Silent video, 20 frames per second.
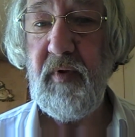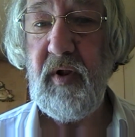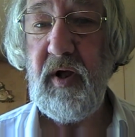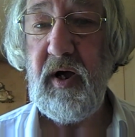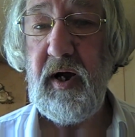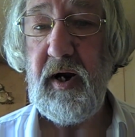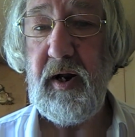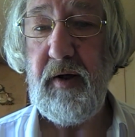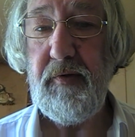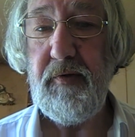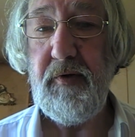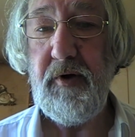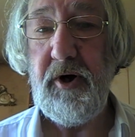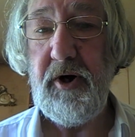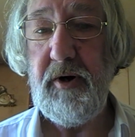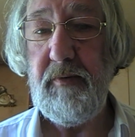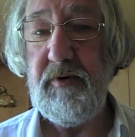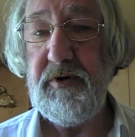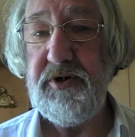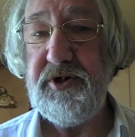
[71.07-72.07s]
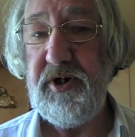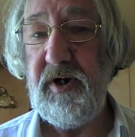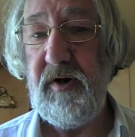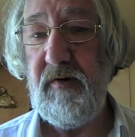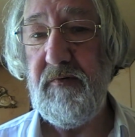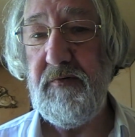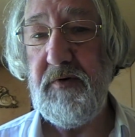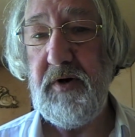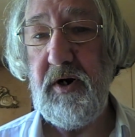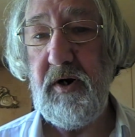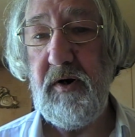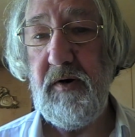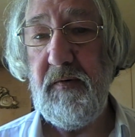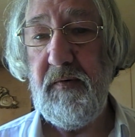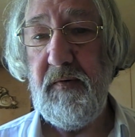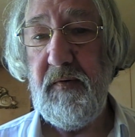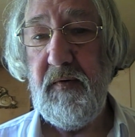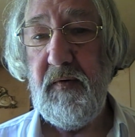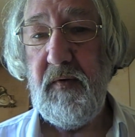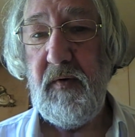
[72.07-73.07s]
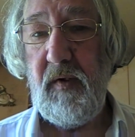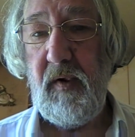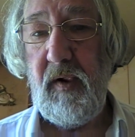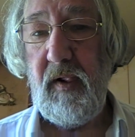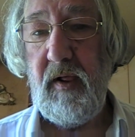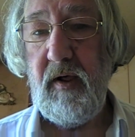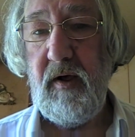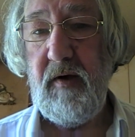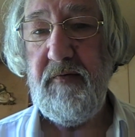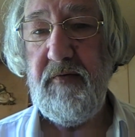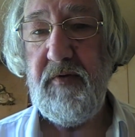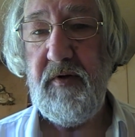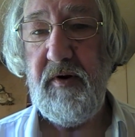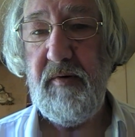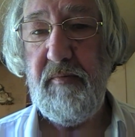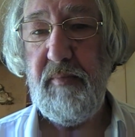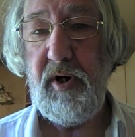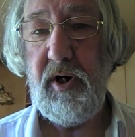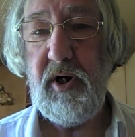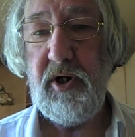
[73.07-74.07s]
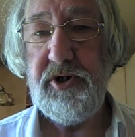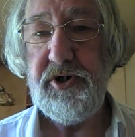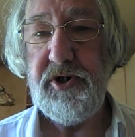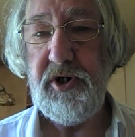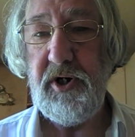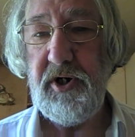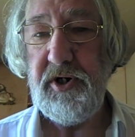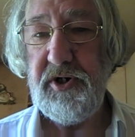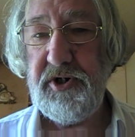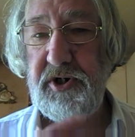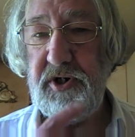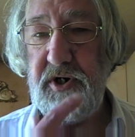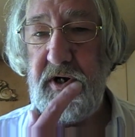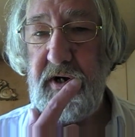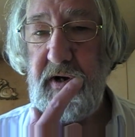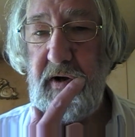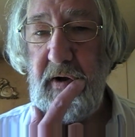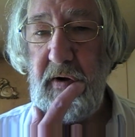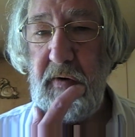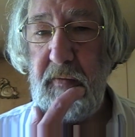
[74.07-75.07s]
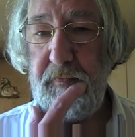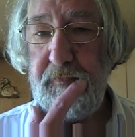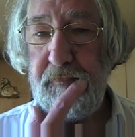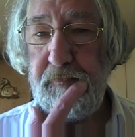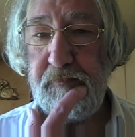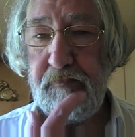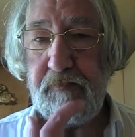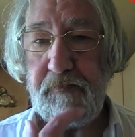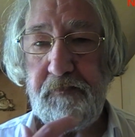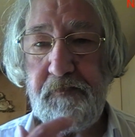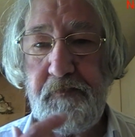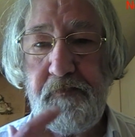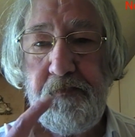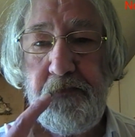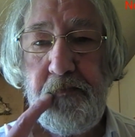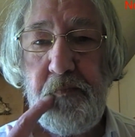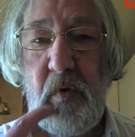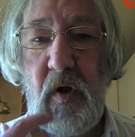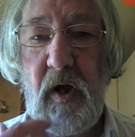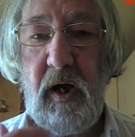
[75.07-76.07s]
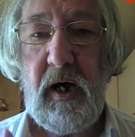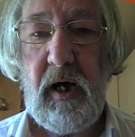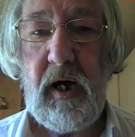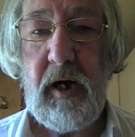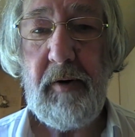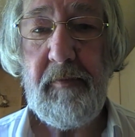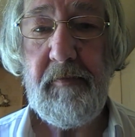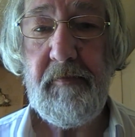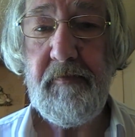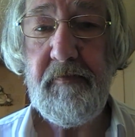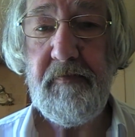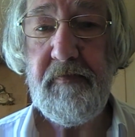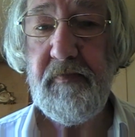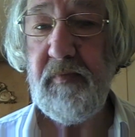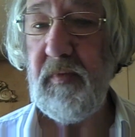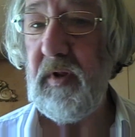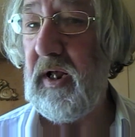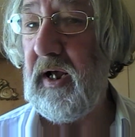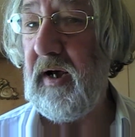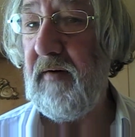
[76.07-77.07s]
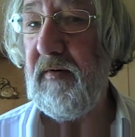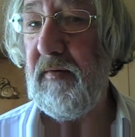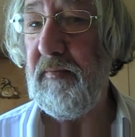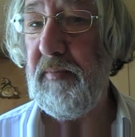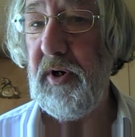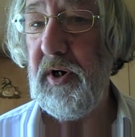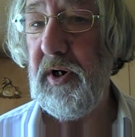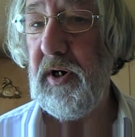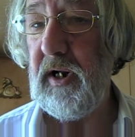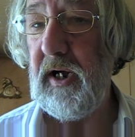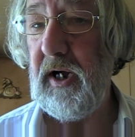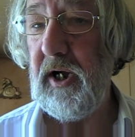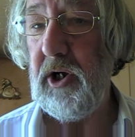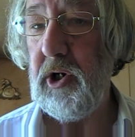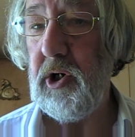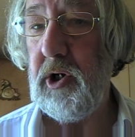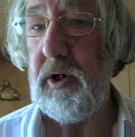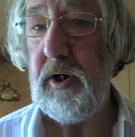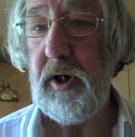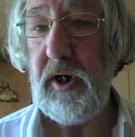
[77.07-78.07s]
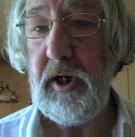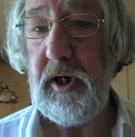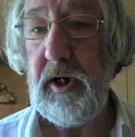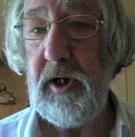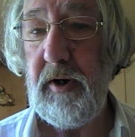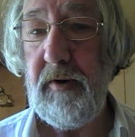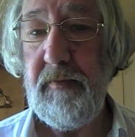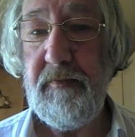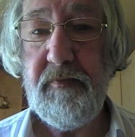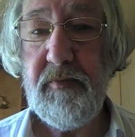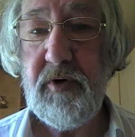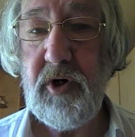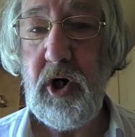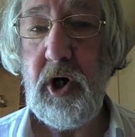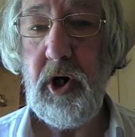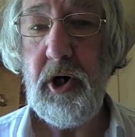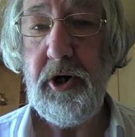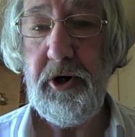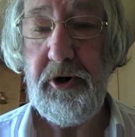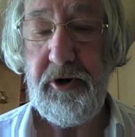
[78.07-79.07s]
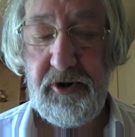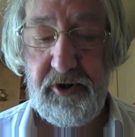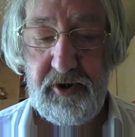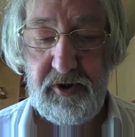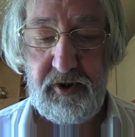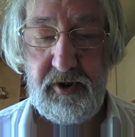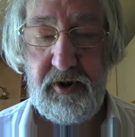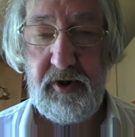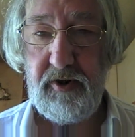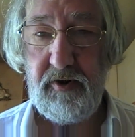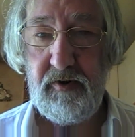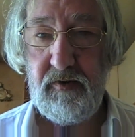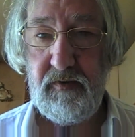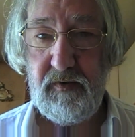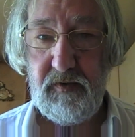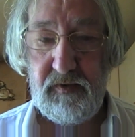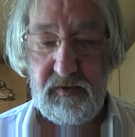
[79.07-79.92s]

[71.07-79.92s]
and I thought to myself, well, if they're abolishing it today, have I been like conned, you know,